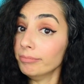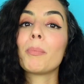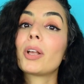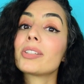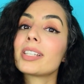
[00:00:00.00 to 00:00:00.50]

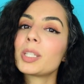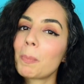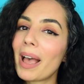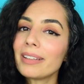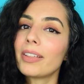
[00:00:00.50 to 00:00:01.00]
Because
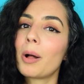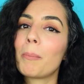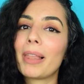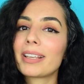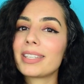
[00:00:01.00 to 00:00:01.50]
despite the
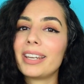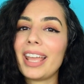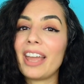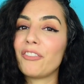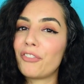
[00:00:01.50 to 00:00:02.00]

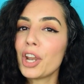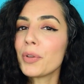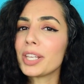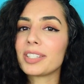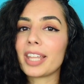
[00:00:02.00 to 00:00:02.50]
complexity and
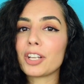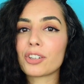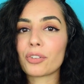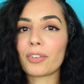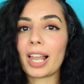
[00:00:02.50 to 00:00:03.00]
various
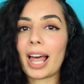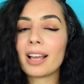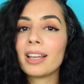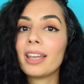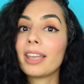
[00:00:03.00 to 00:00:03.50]
stages of Kalan,